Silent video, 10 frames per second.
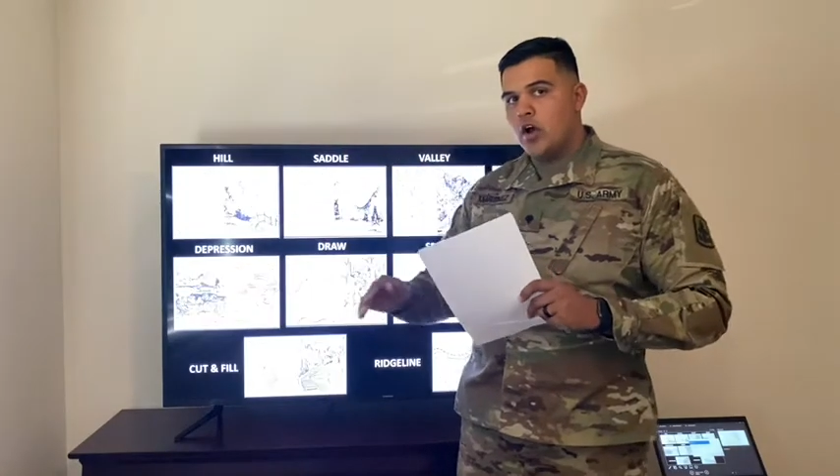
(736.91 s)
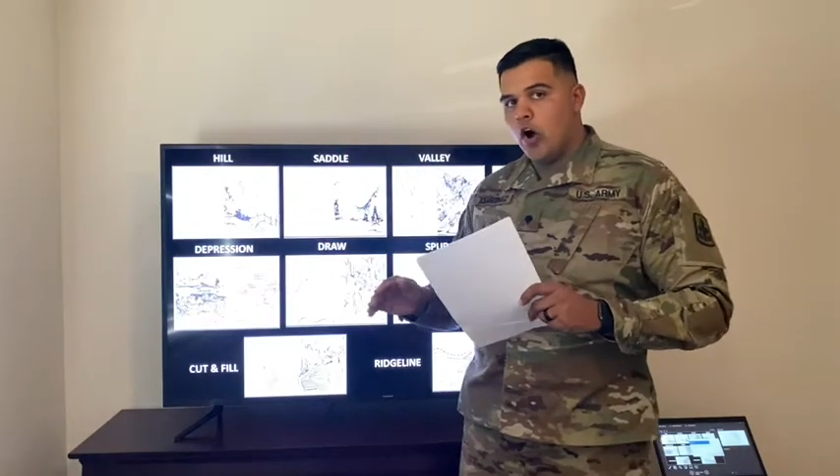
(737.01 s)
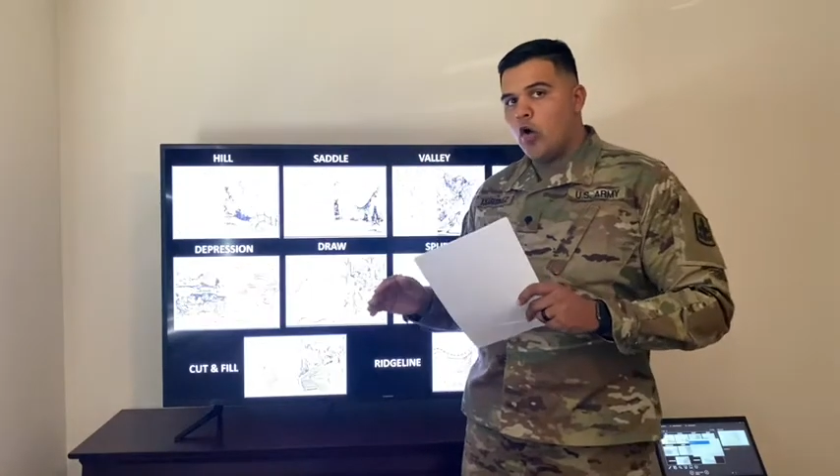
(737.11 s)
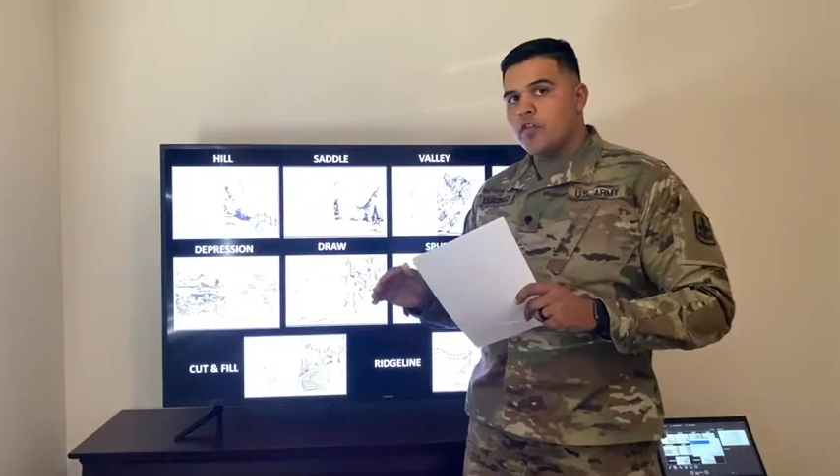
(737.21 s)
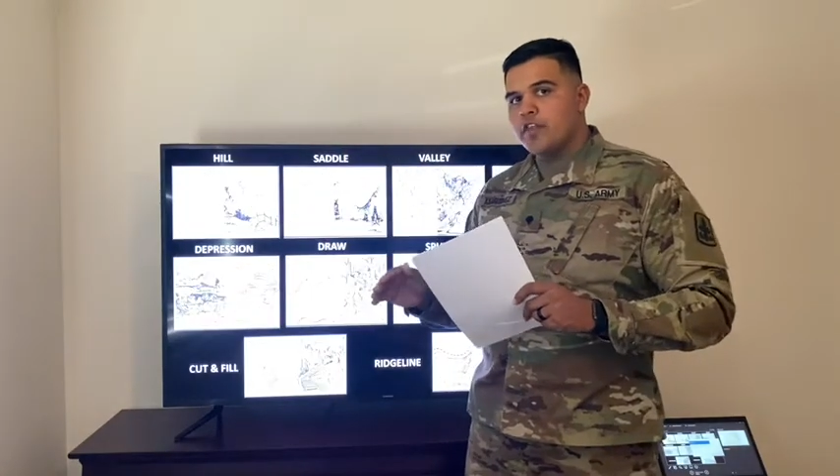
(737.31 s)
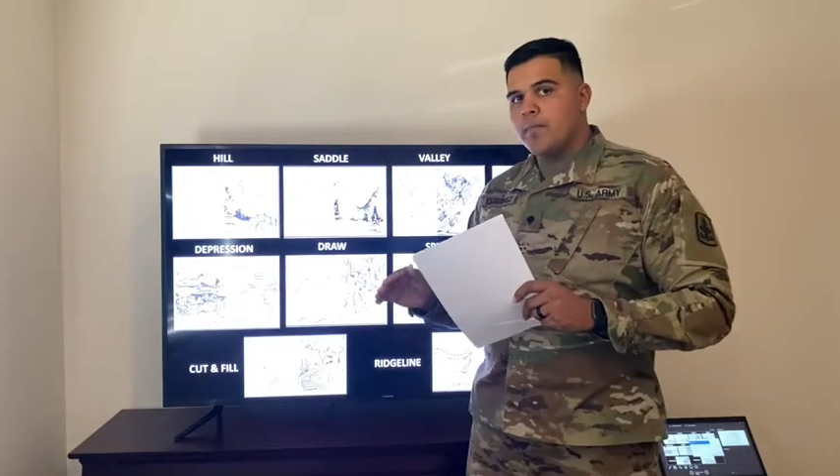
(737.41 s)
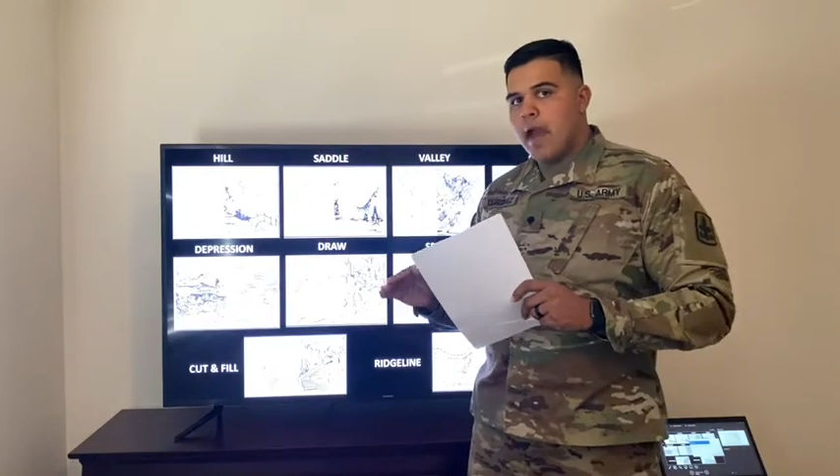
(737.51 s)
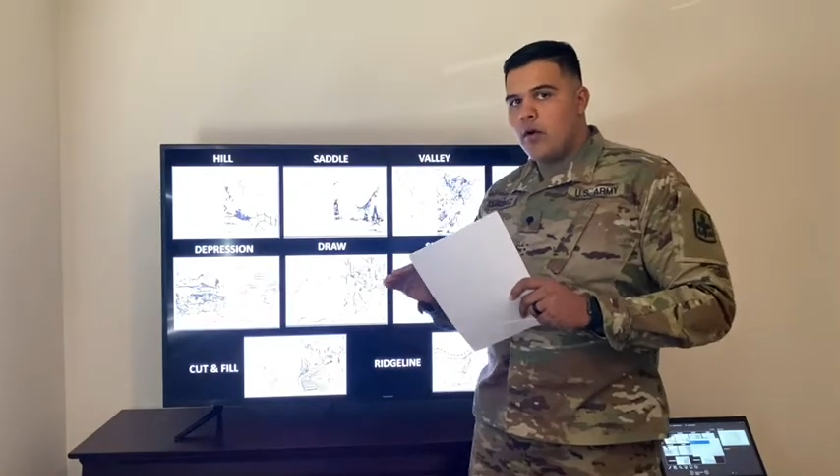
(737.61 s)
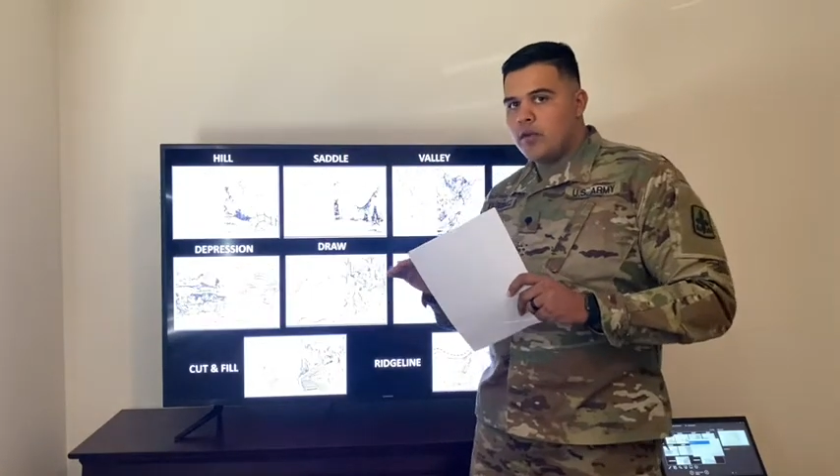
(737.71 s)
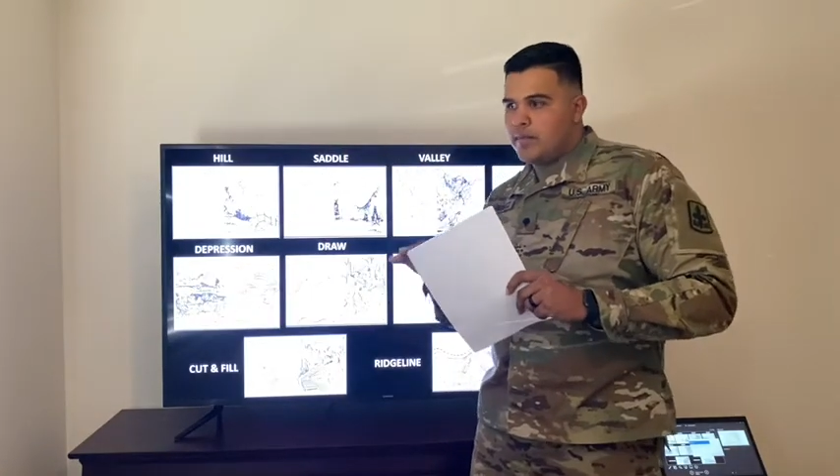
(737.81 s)
over the
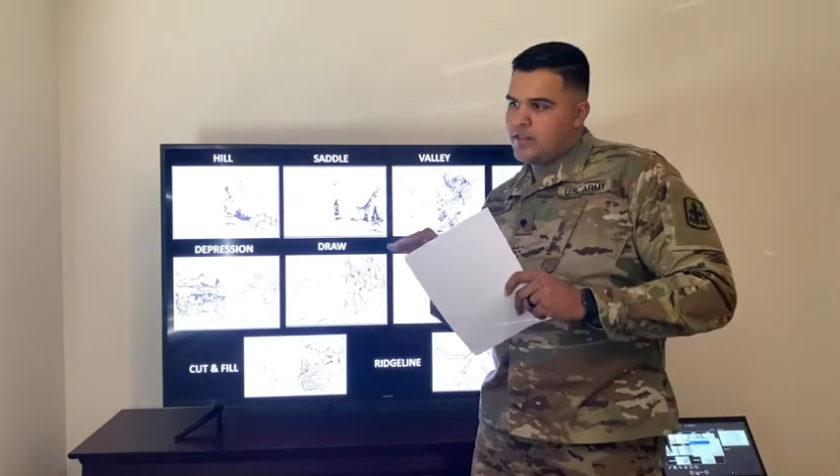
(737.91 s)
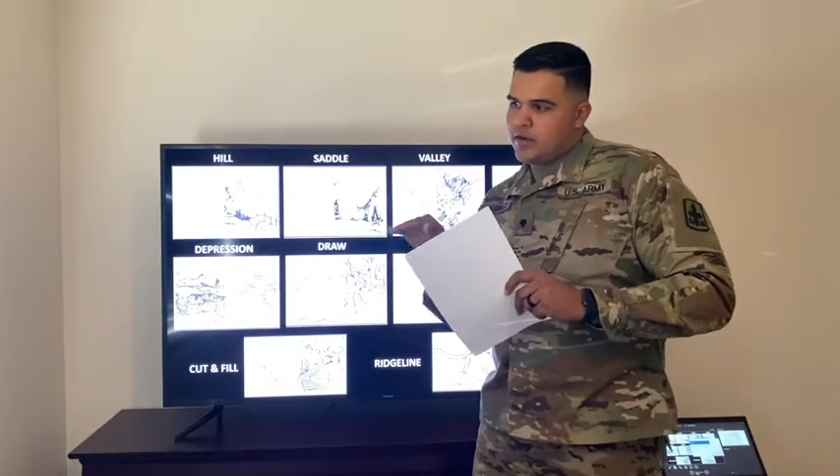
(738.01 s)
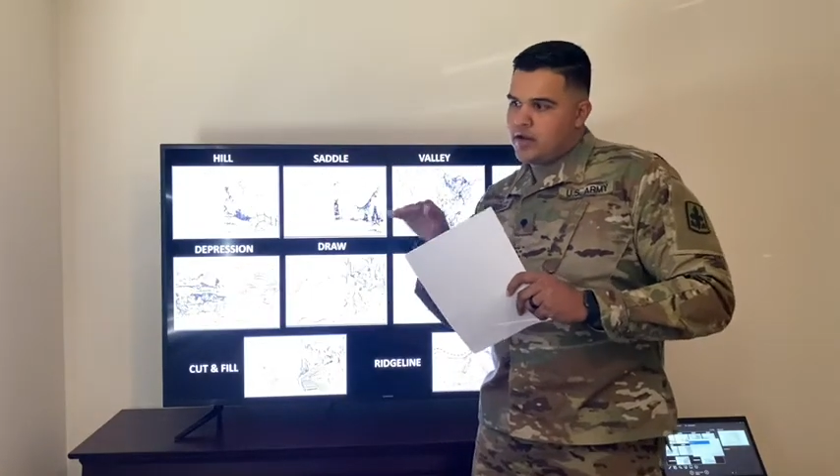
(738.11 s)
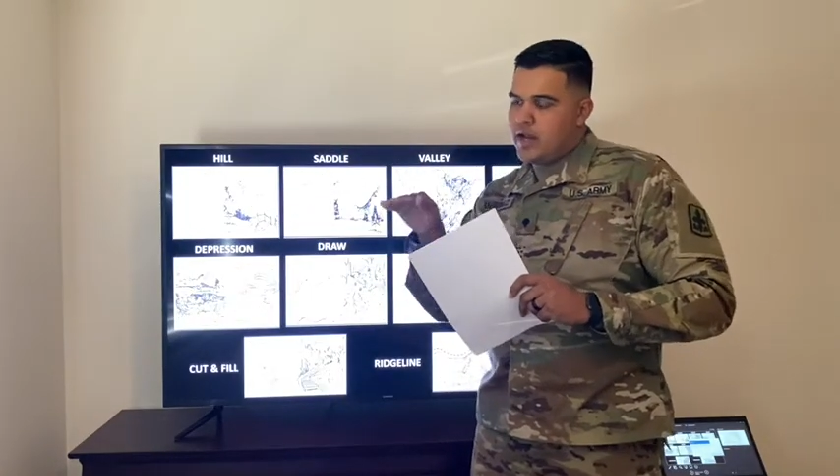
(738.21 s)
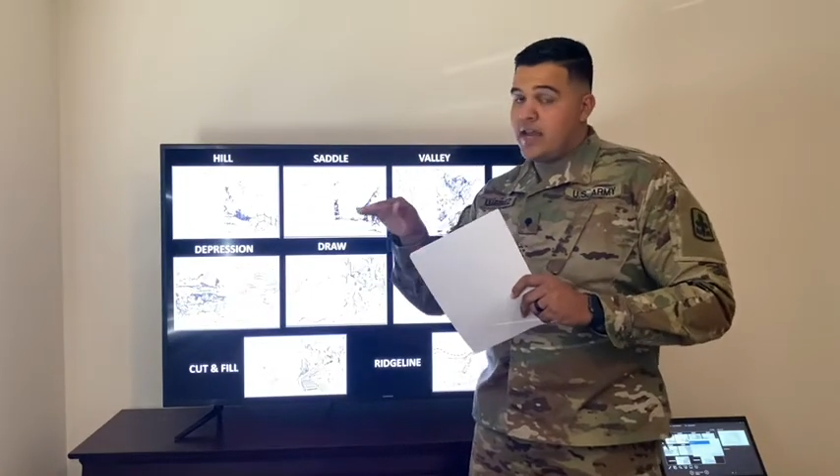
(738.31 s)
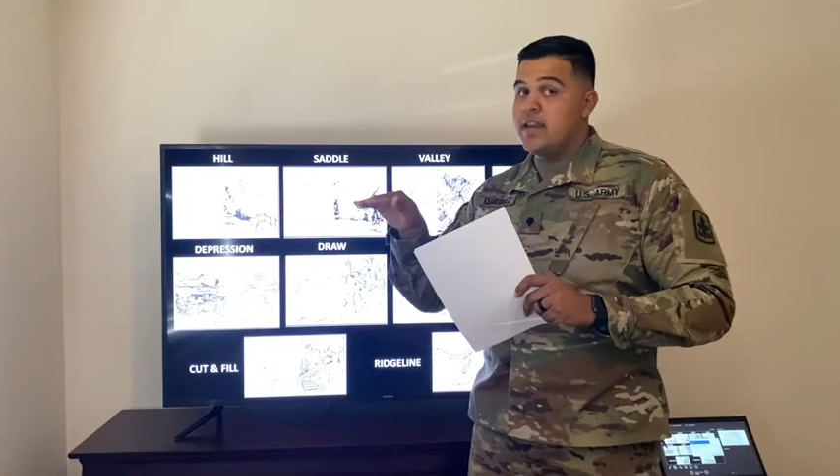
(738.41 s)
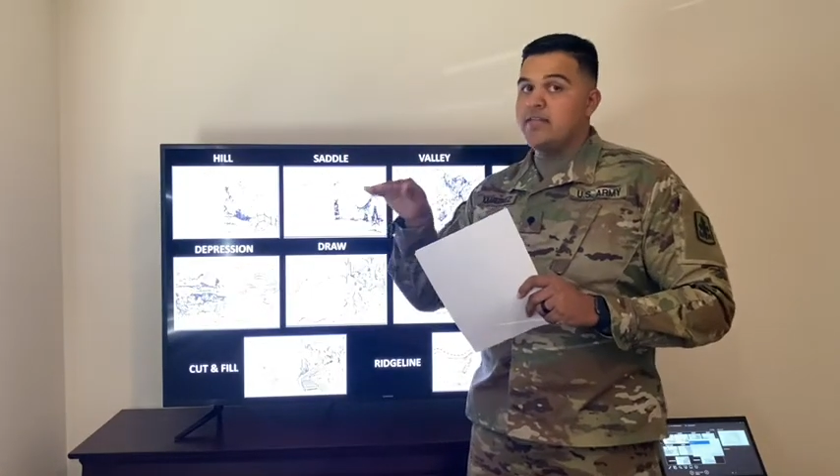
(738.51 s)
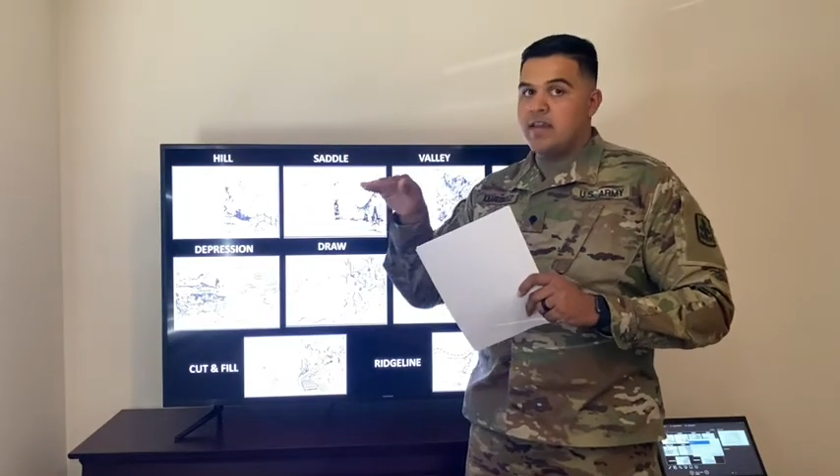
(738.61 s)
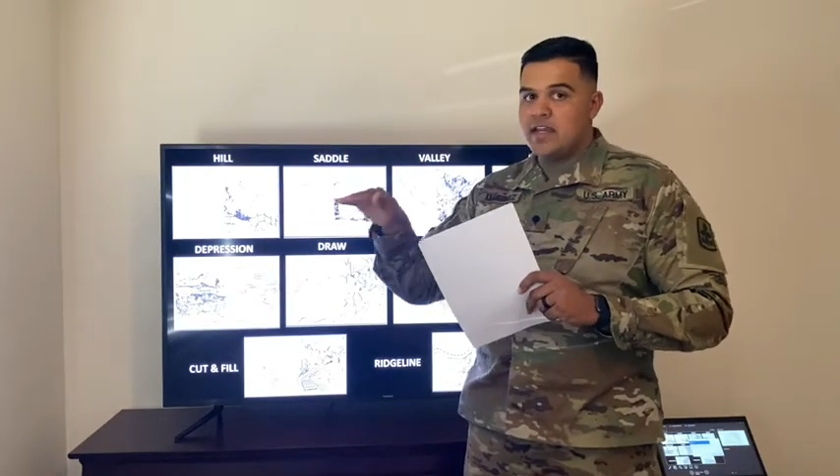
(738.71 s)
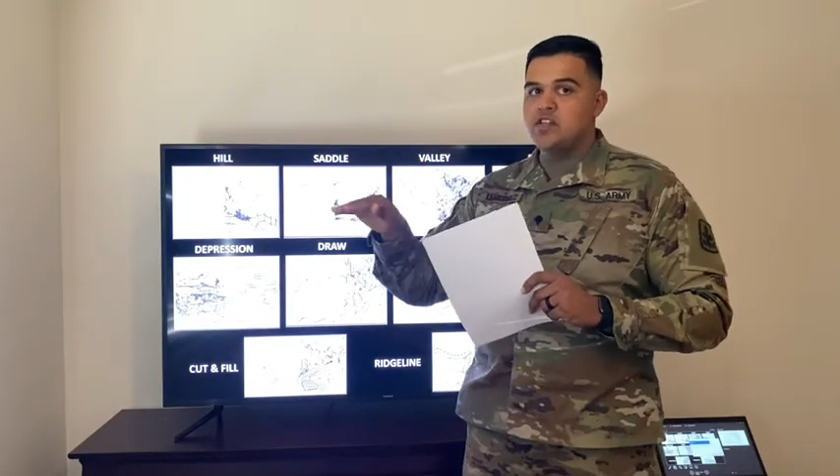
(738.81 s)
mountain, but they're cutting
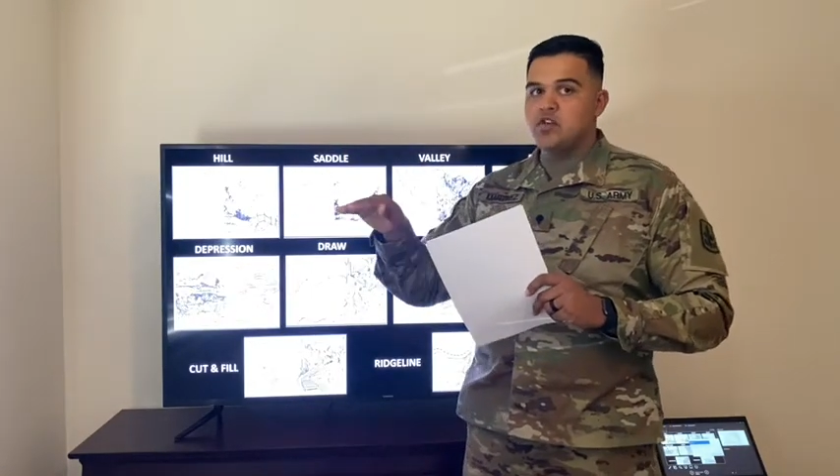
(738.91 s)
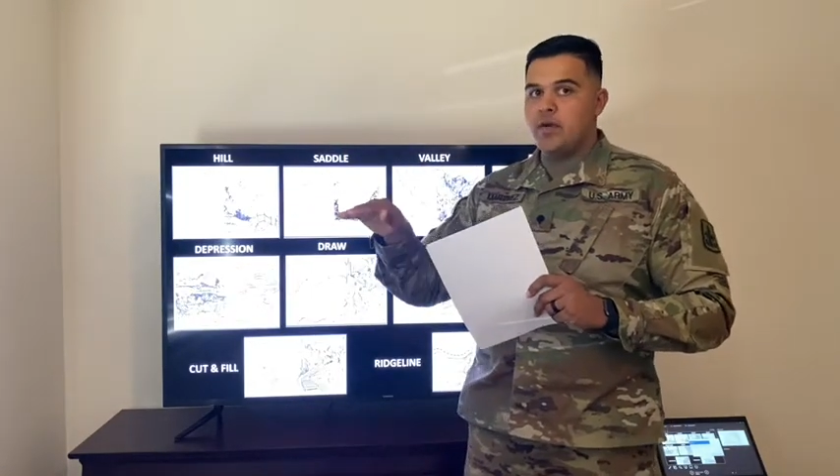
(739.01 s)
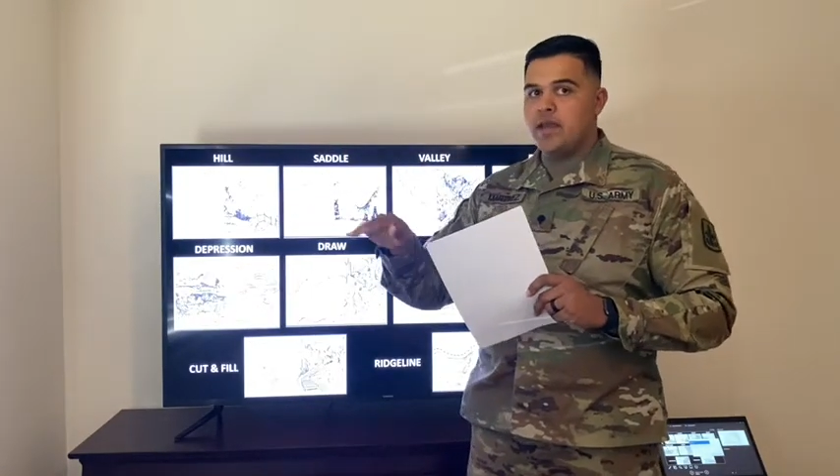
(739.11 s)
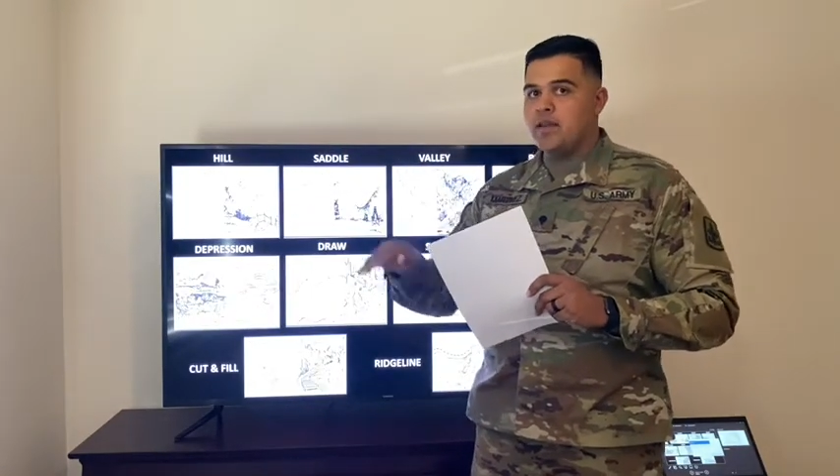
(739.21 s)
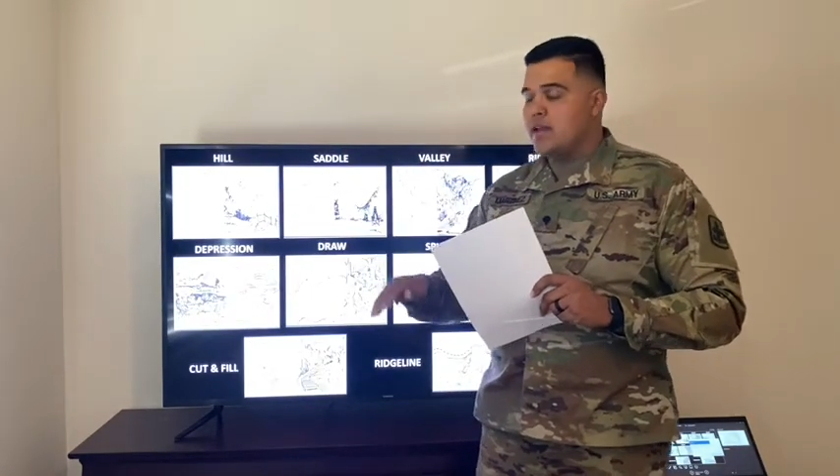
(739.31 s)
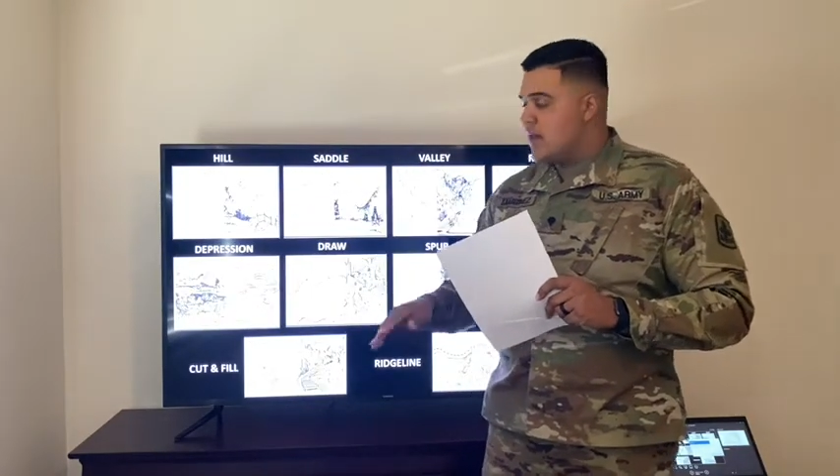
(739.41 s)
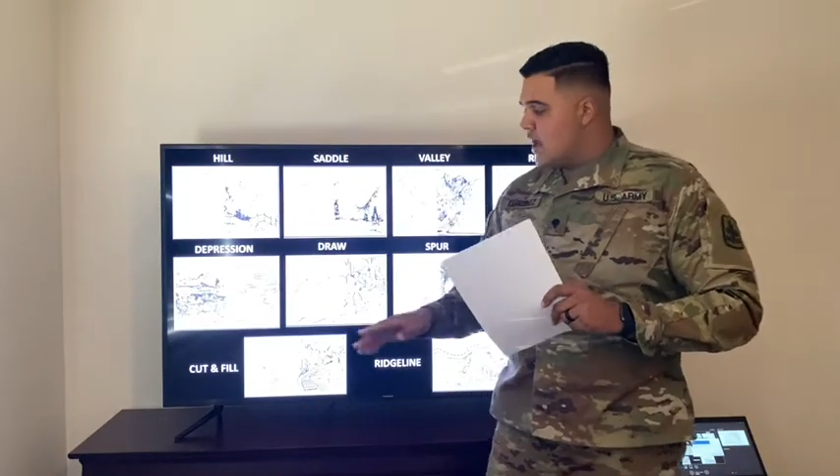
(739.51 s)
into it.